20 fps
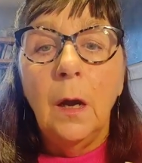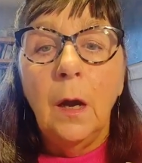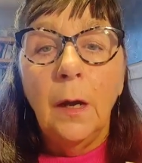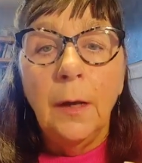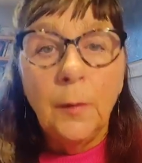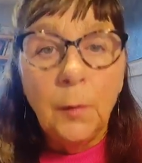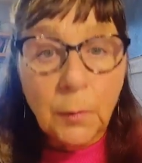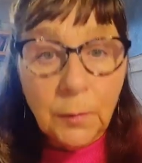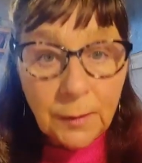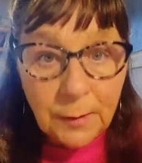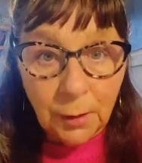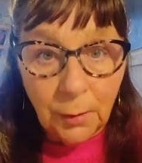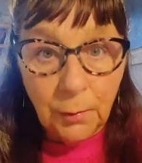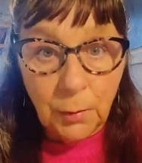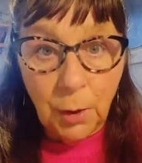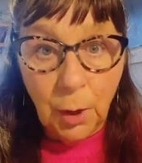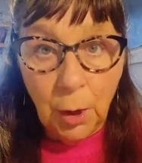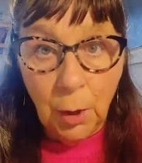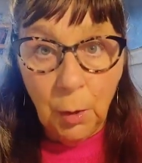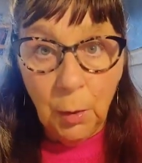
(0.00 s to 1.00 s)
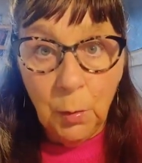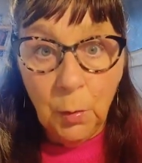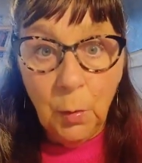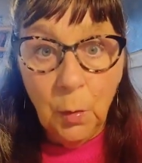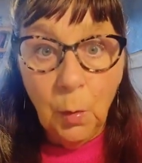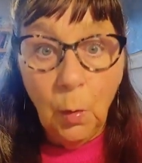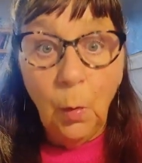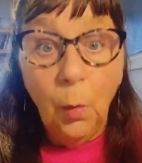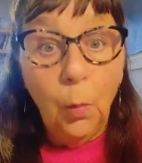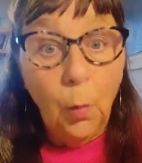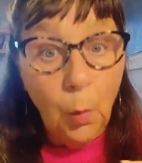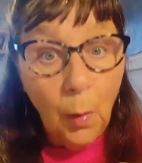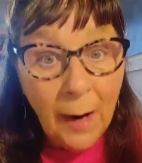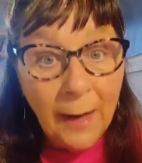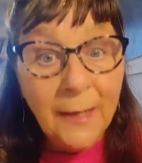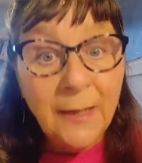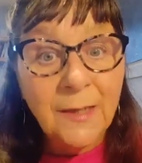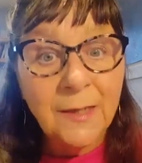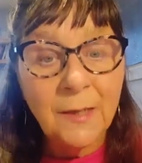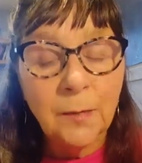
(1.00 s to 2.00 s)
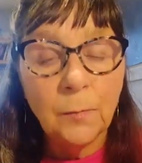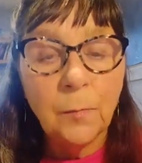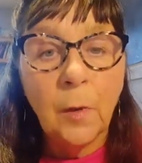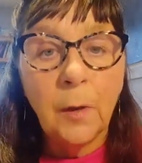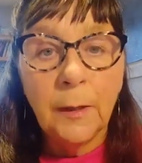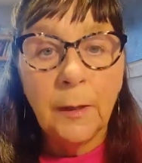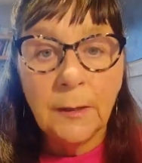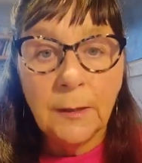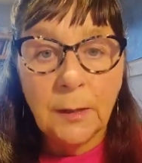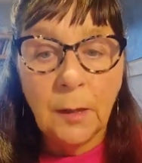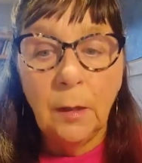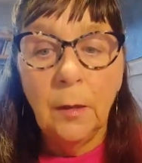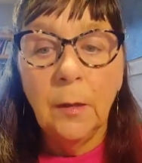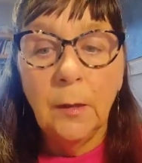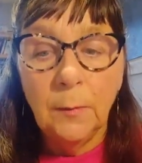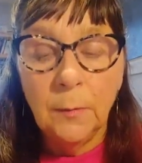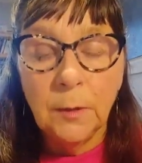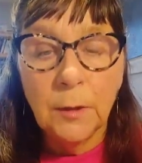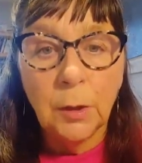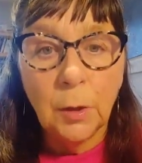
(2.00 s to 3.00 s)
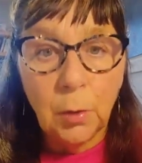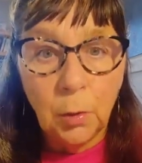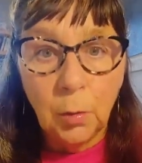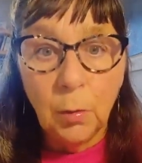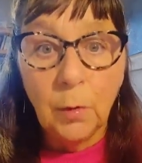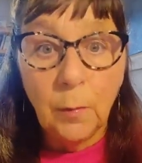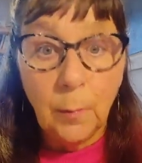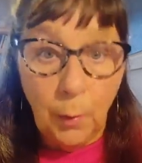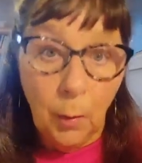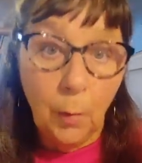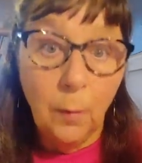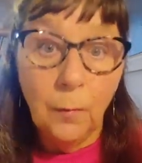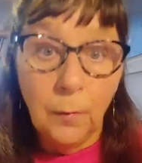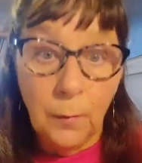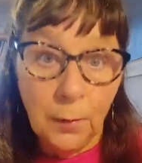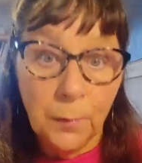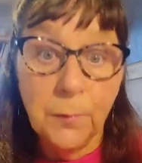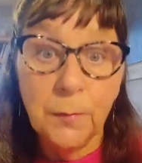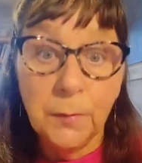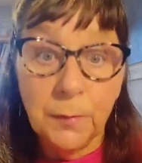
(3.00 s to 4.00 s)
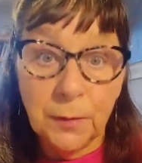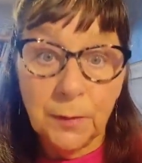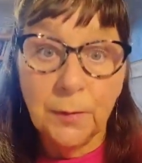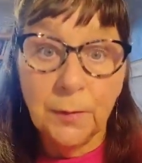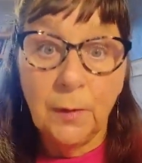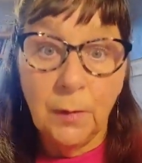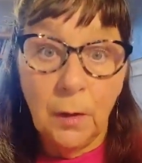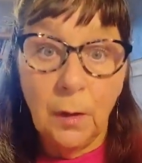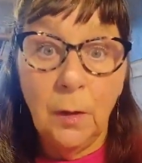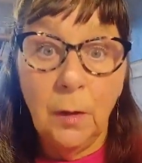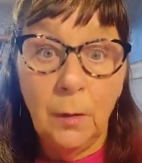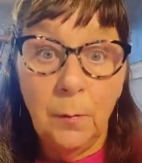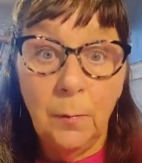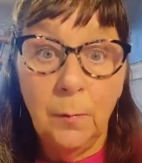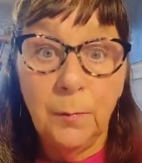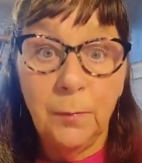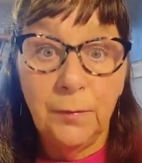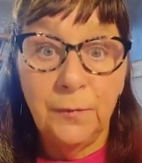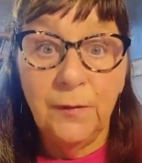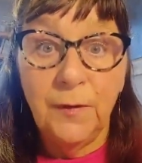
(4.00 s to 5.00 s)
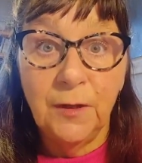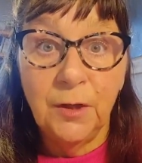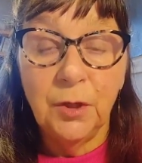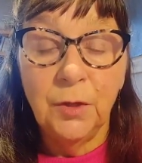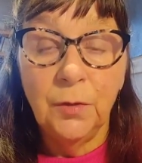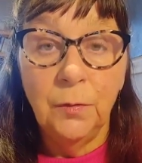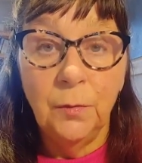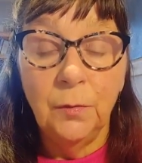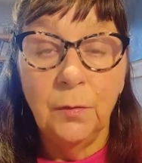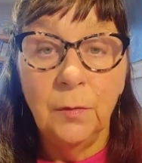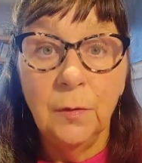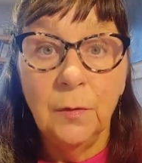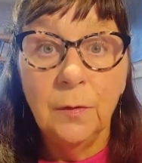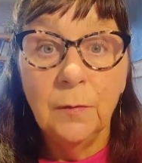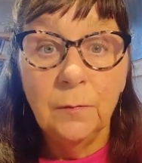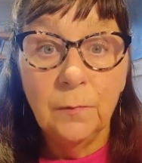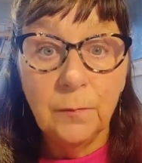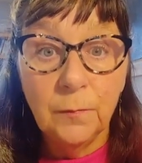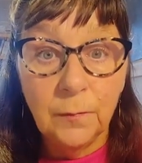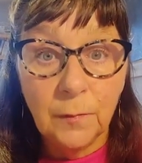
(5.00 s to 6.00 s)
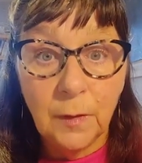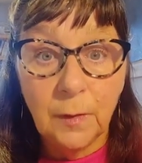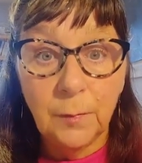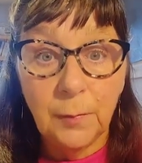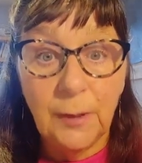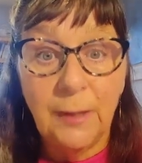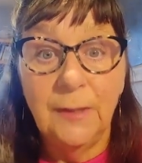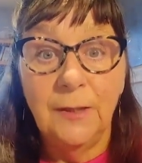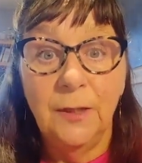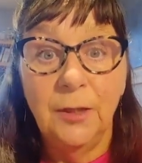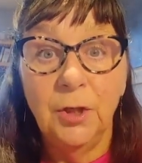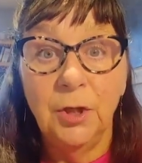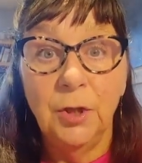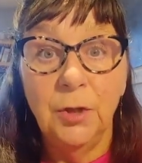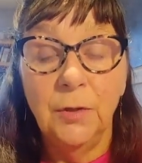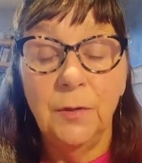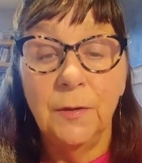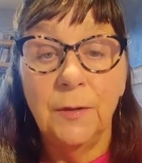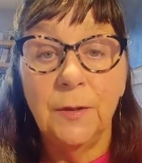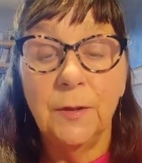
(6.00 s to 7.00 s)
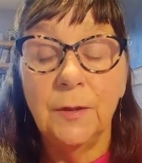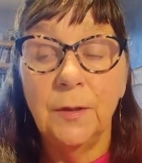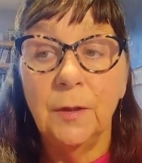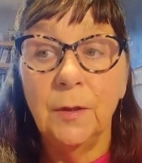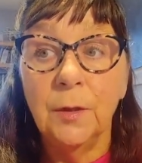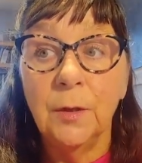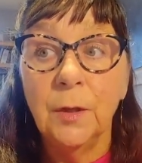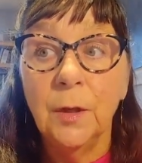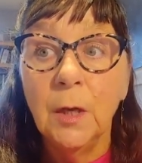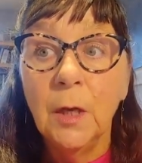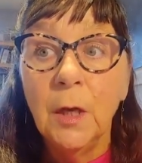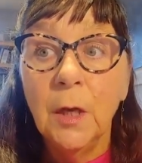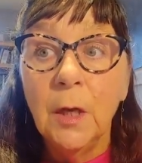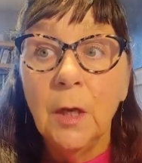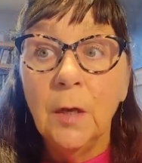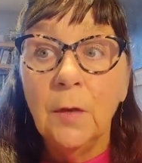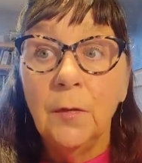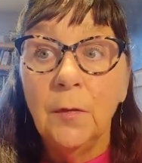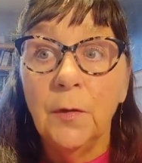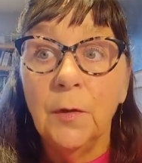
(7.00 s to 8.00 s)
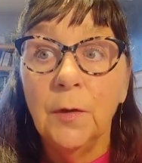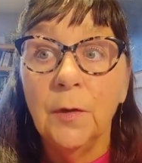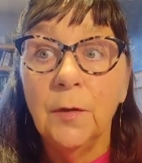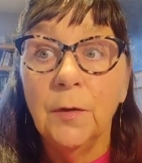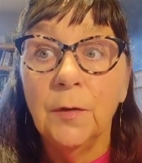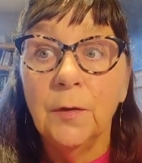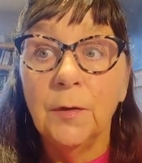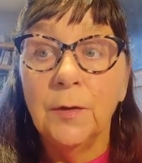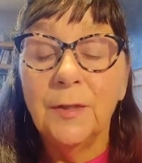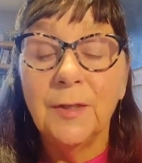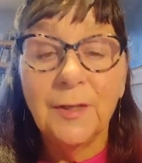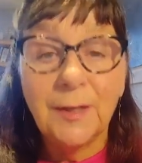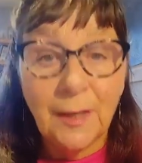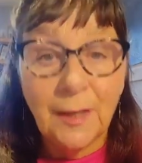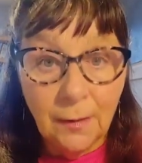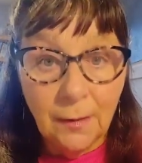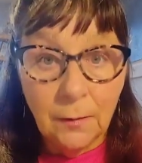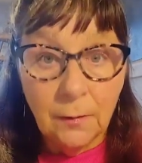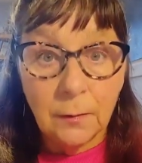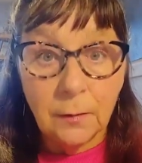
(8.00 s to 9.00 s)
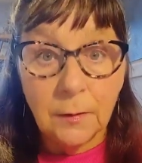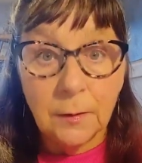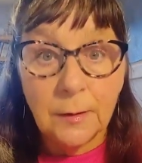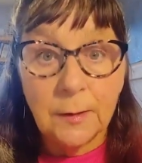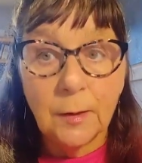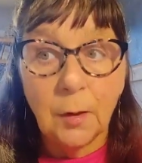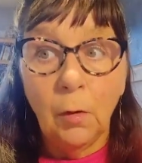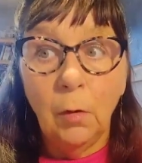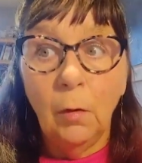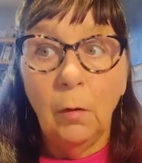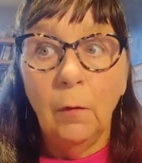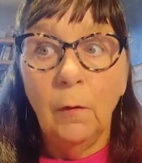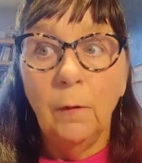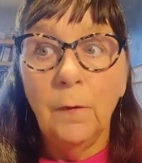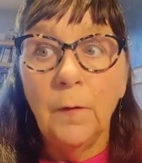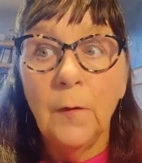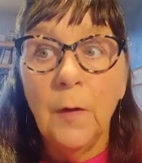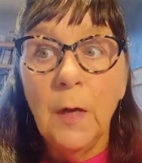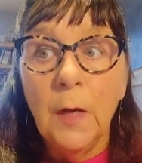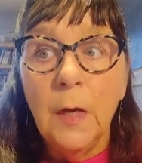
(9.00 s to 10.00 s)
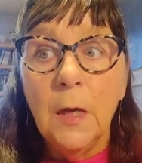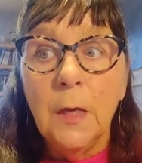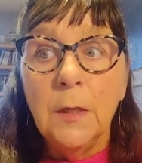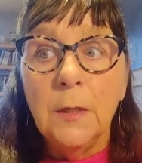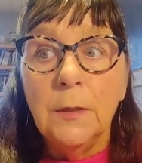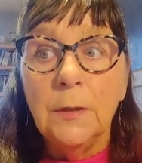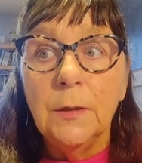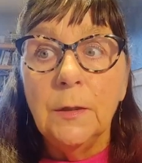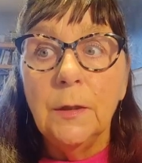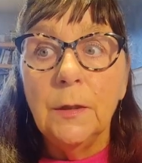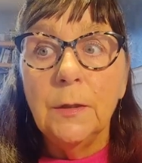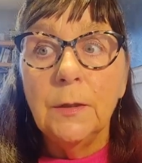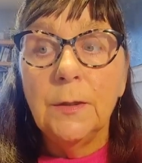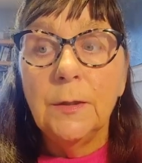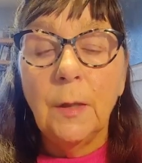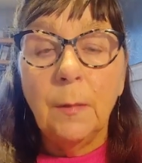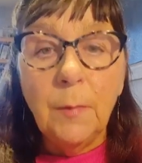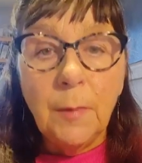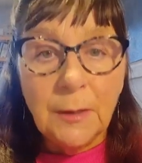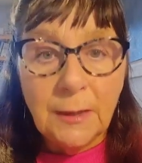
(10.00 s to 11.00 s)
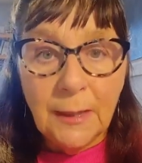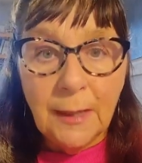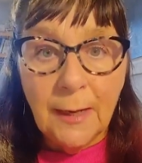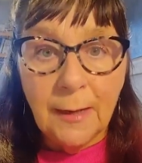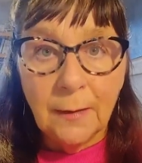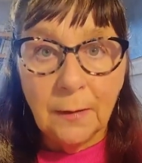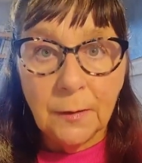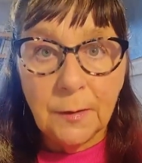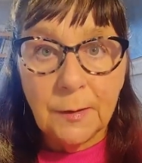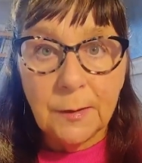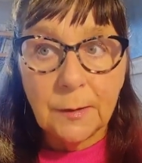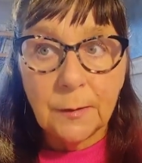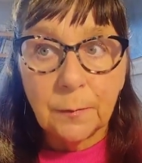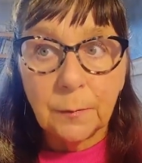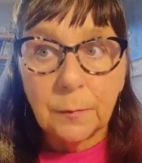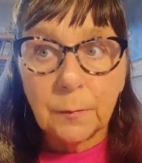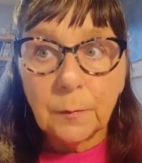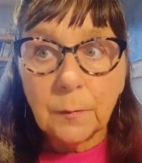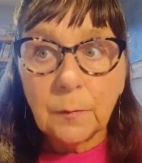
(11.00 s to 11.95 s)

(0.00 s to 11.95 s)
I also know when is the right time to call upon those professional practitioners, the skills of somebody else